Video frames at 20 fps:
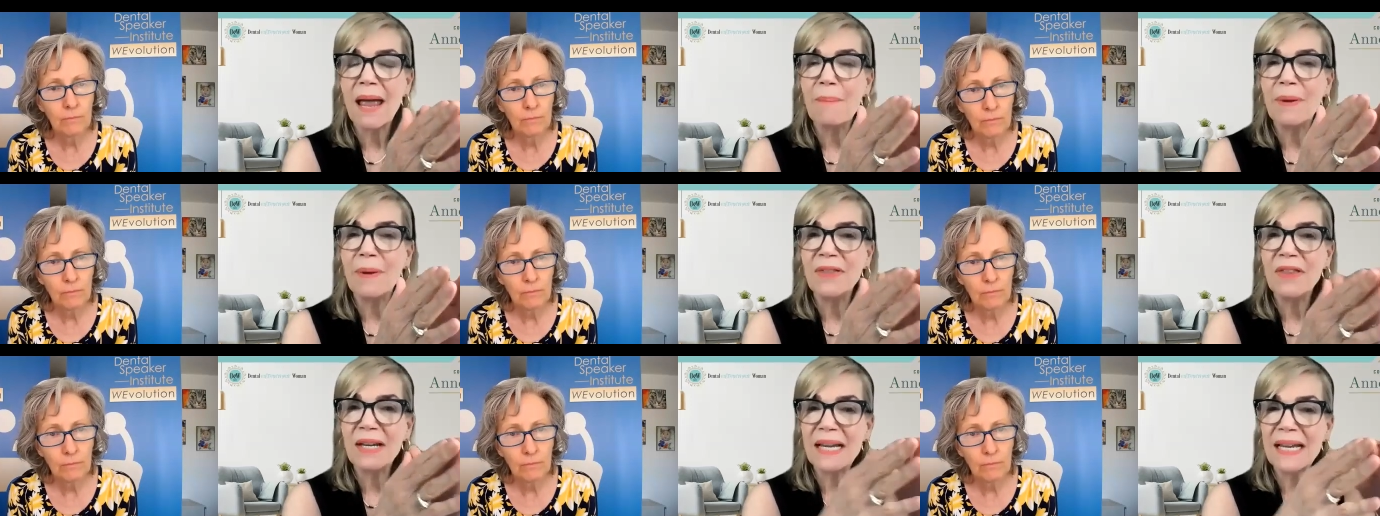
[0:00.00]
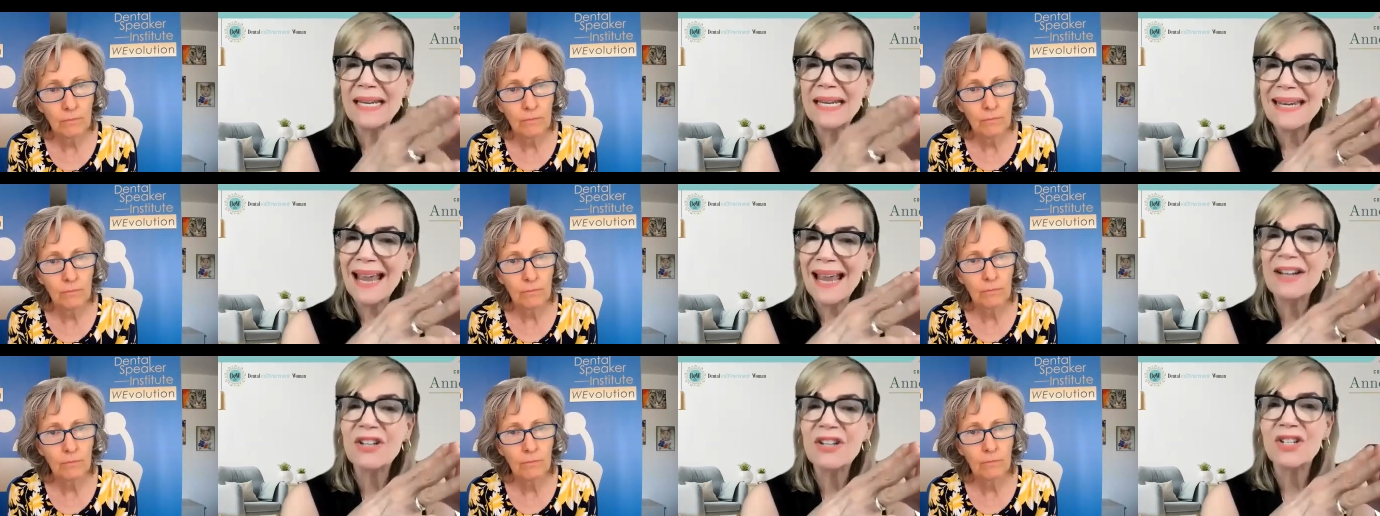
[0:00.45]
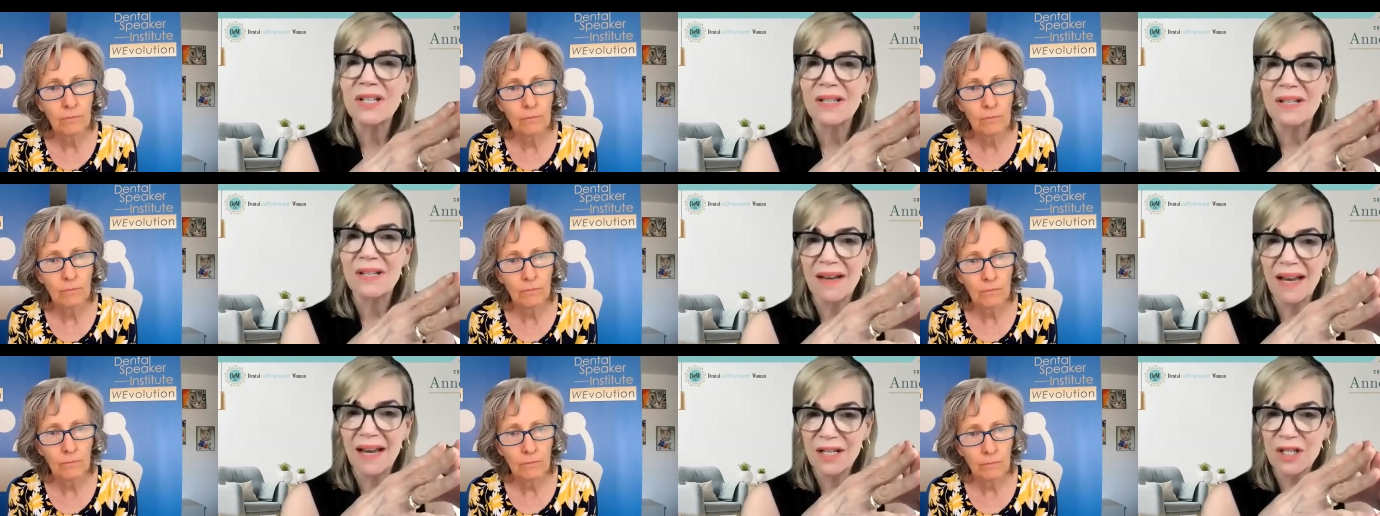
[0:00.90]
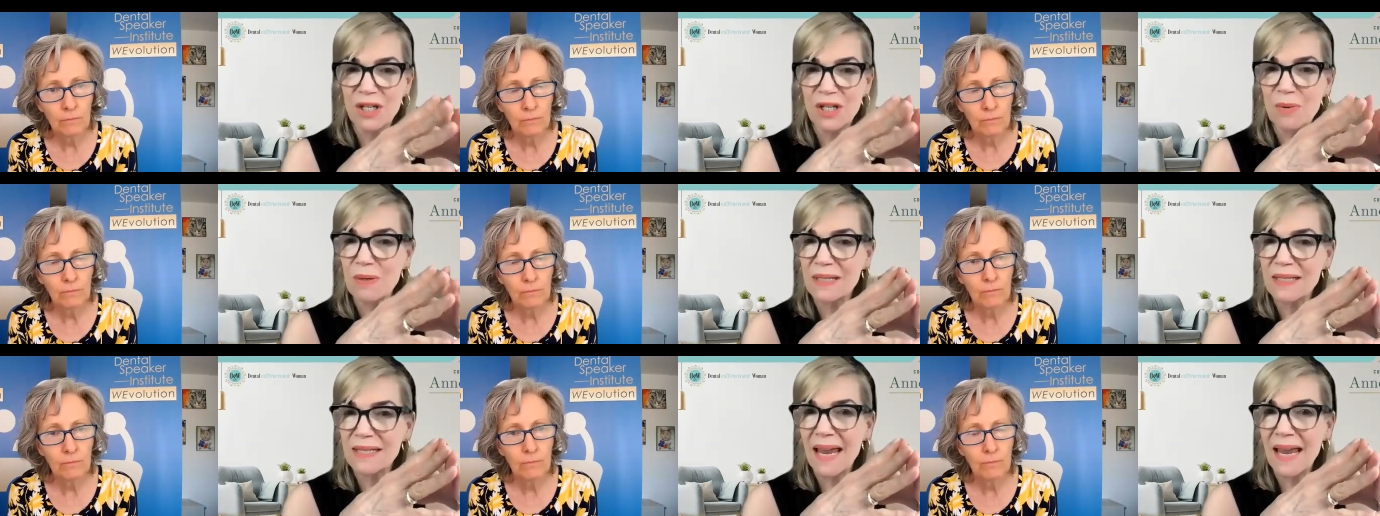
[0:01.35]
Speaker 1: But the connection, as you
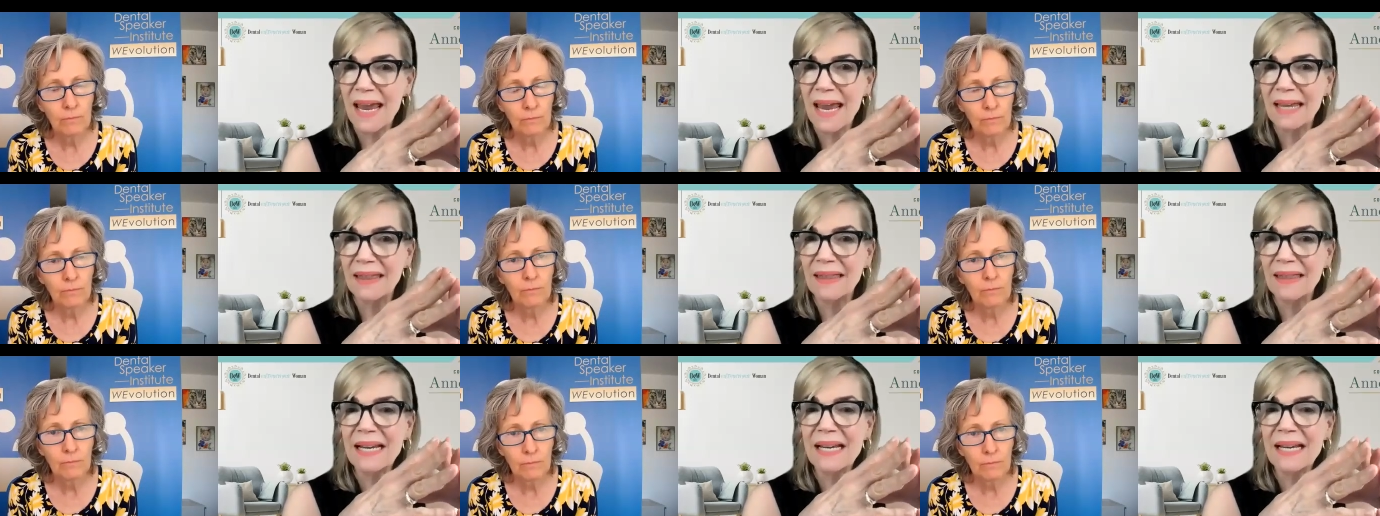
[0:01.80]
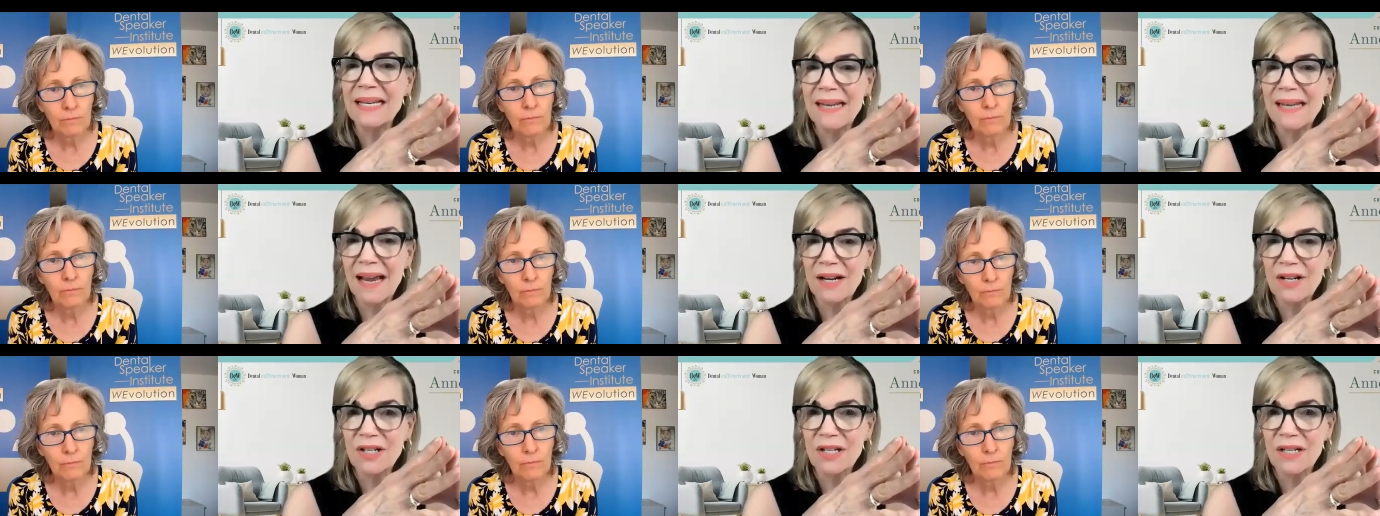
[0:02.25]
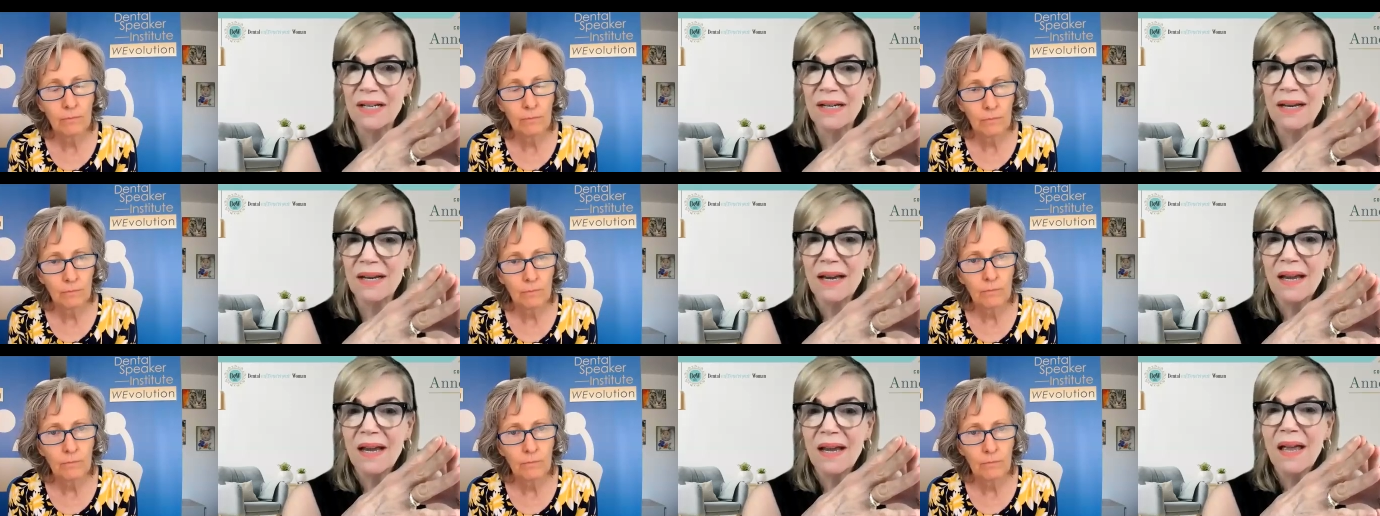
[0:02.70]
were saying, the connection